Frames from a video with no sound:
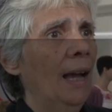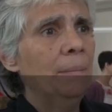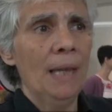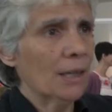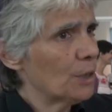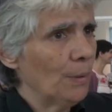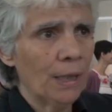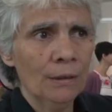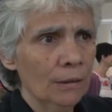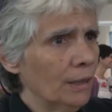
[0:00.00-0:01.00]
Yes, we
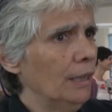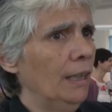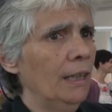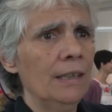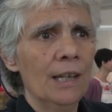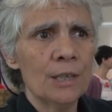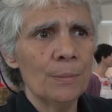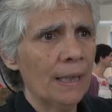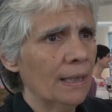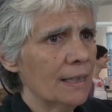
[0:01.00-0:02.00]
can look at it.
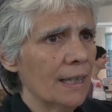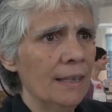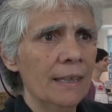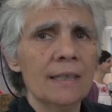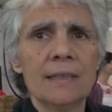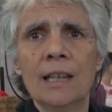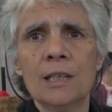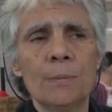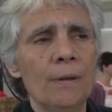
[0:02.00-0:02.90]
Yes, we can say these things.